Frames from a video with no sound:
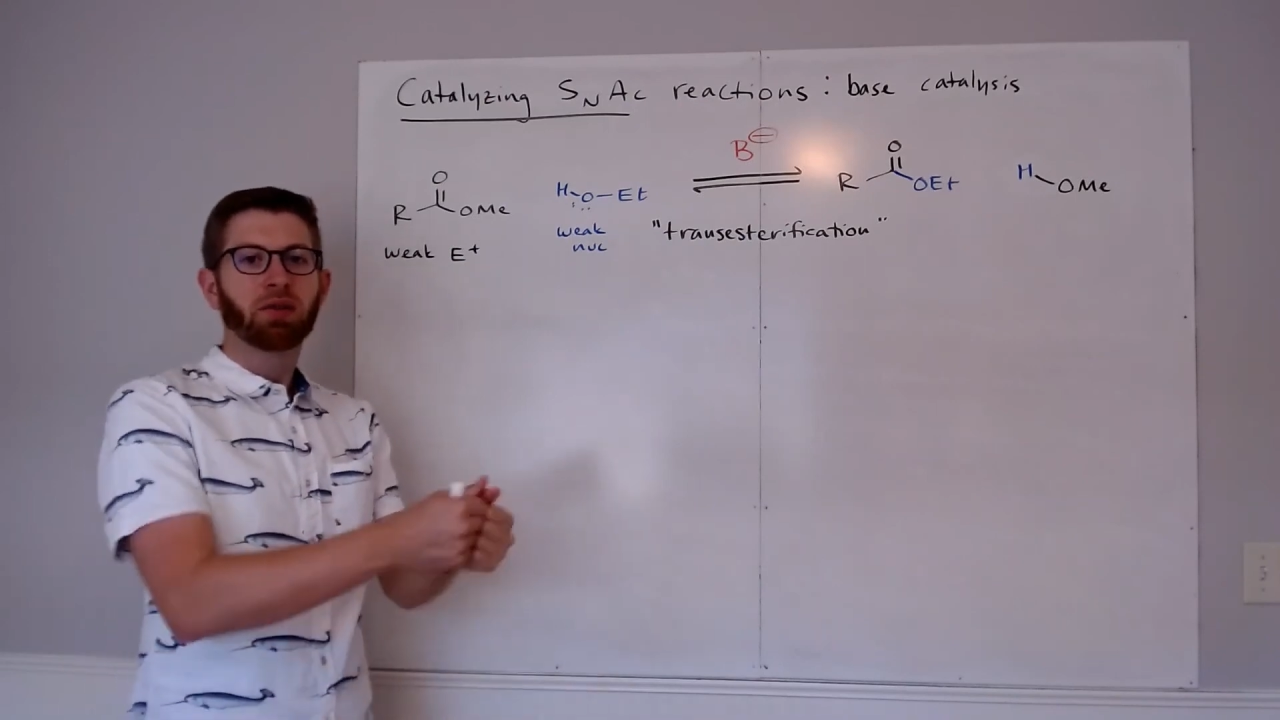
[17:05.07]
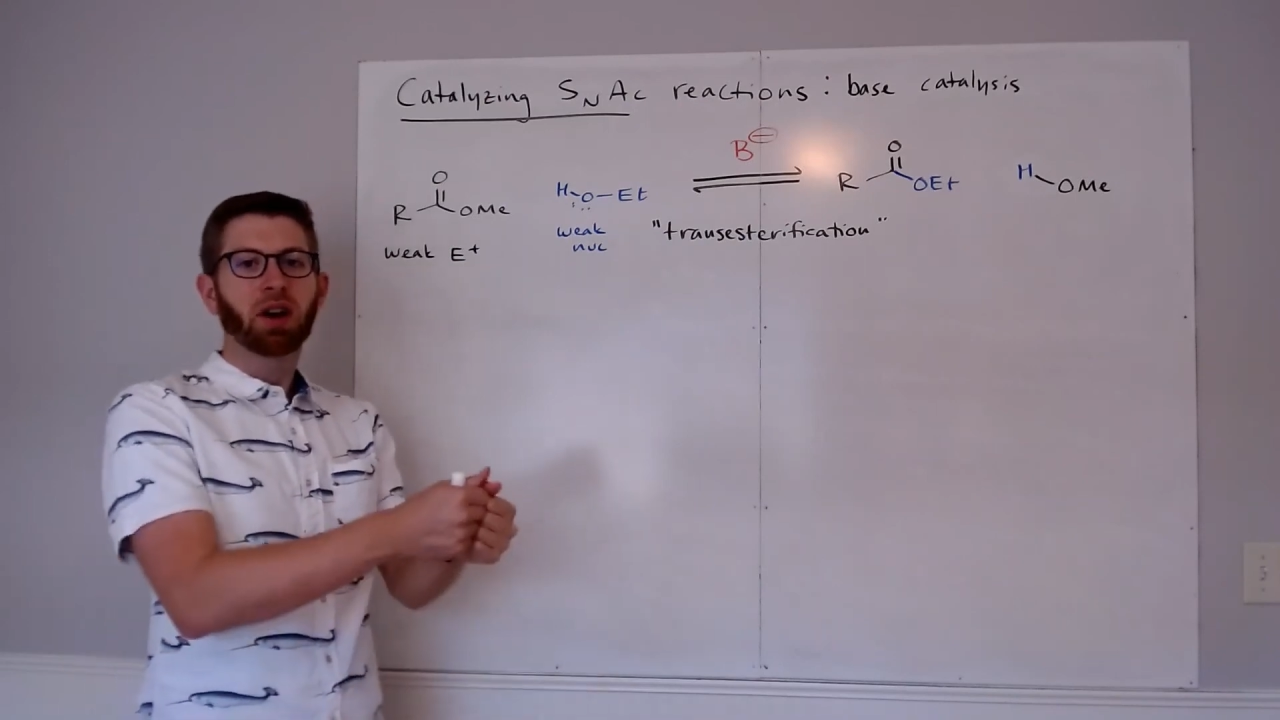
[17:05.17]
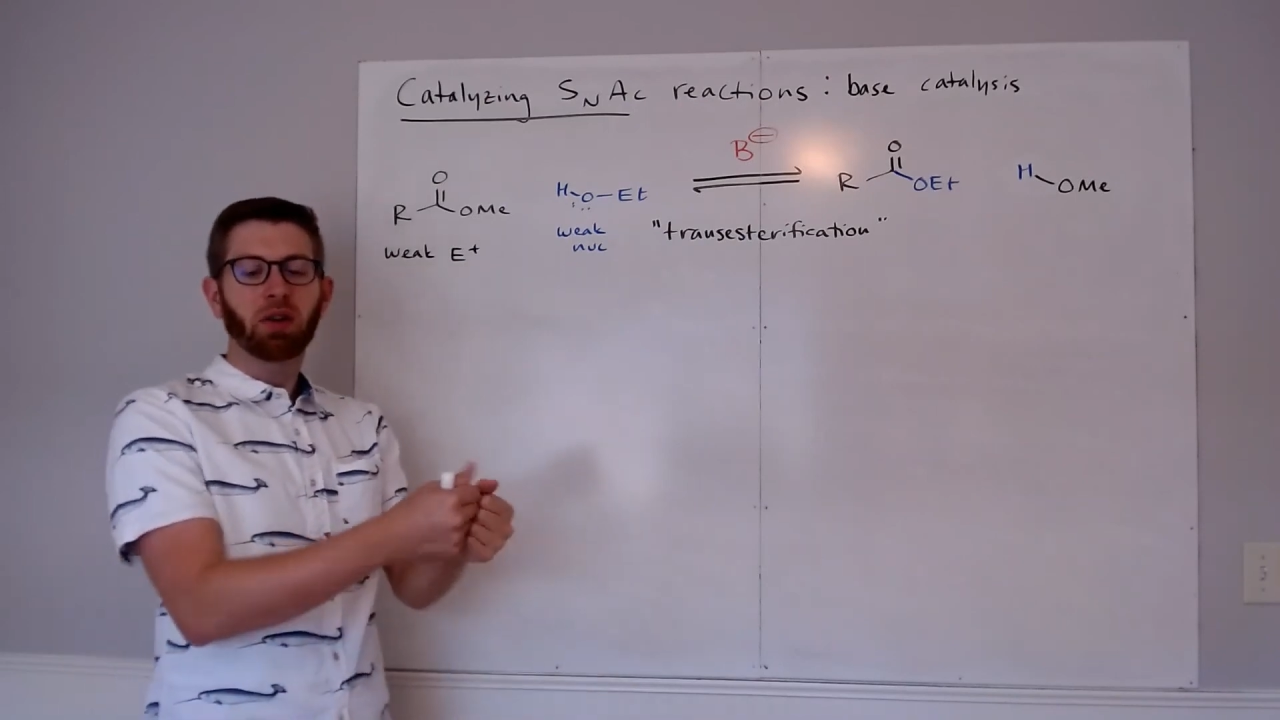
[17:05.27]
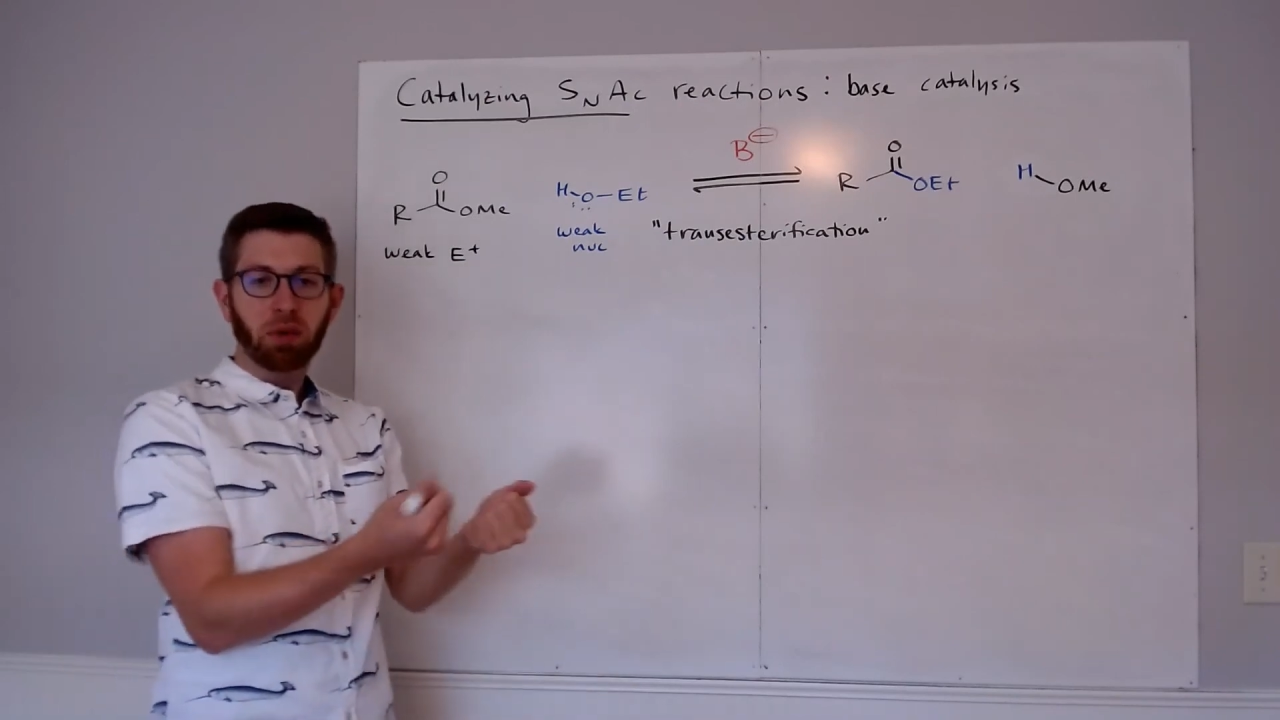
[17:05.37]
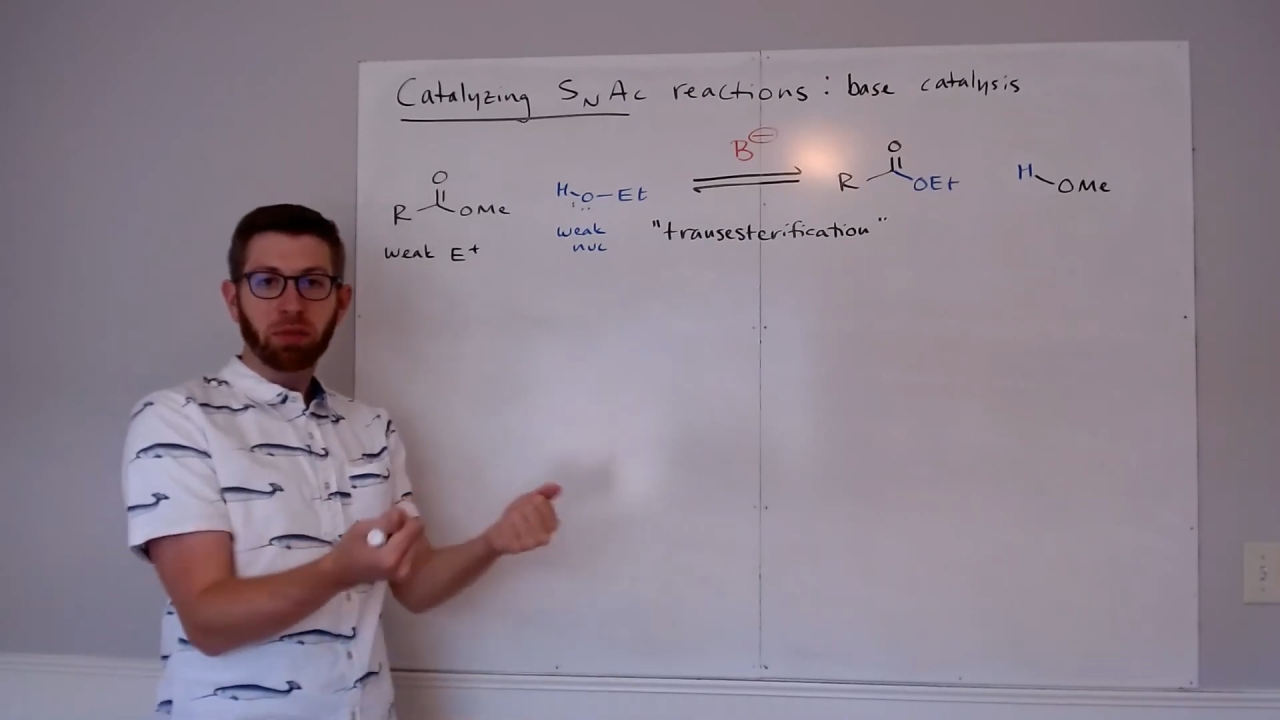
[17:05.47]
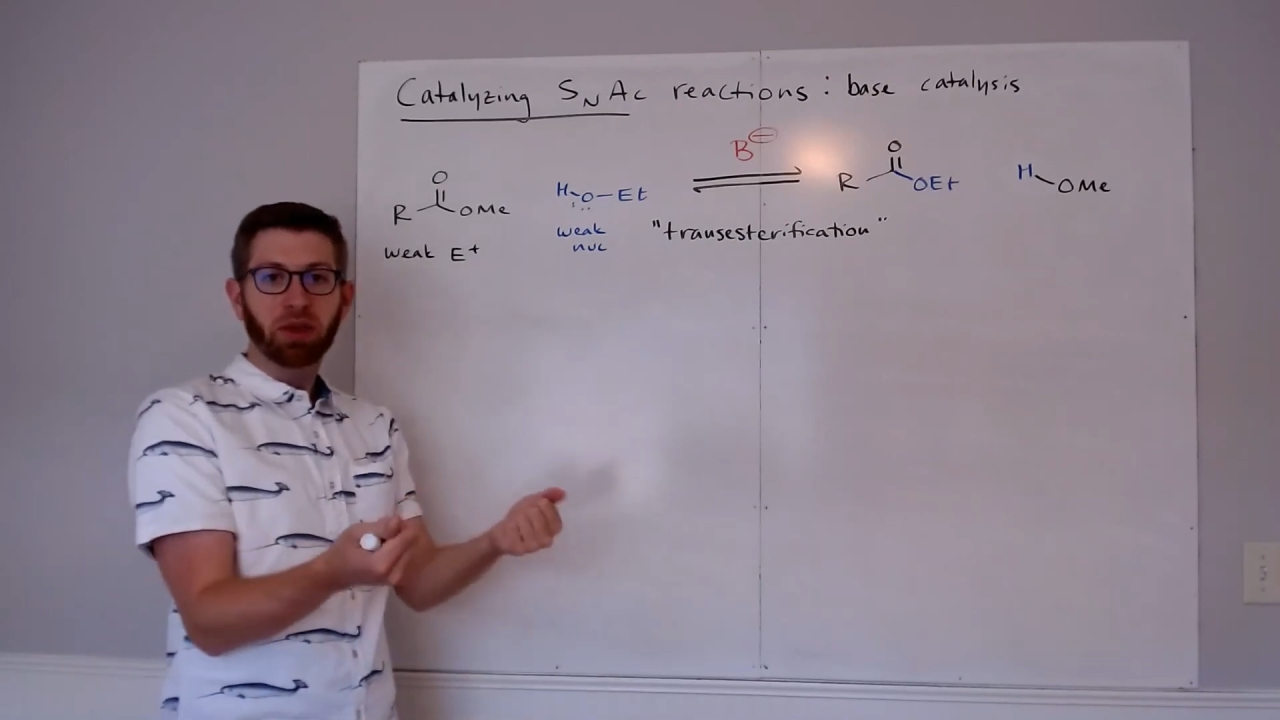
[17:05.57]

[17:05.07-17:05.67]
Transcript: Remember that